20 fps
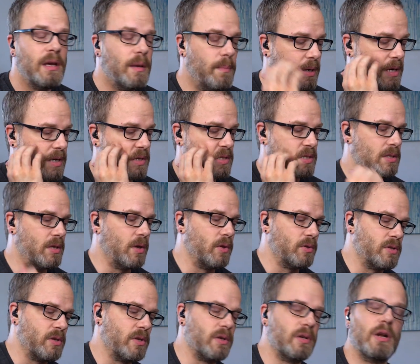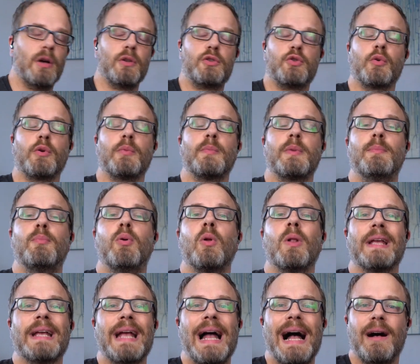because those are the notes we're gonna be
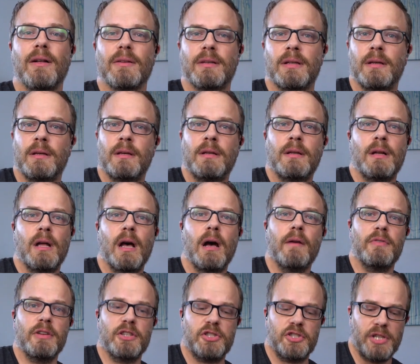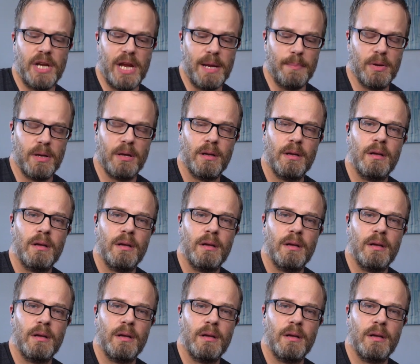pulling out of the shape